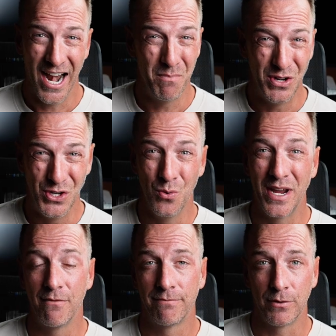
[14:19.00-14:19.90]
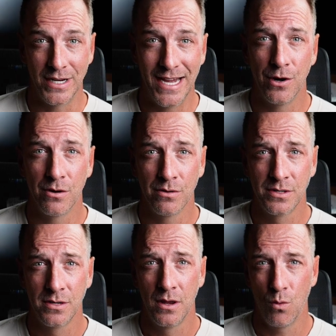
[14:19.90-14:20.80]
And I've been doing it for
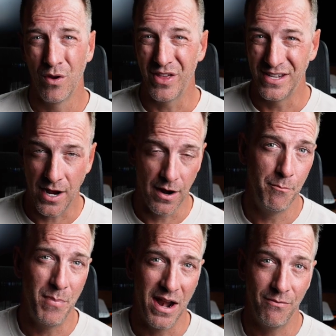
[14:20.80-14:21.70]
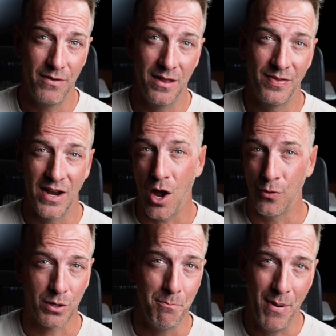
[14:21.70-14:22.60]
years with a ton of benefit that
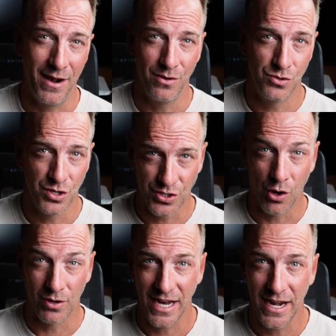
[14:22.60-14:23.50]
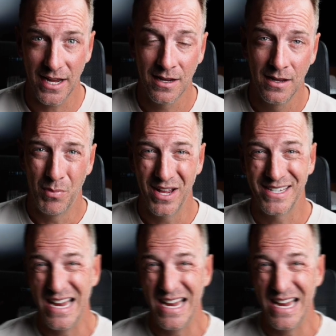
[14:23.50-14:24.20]
other competitors just aren't getting. But it's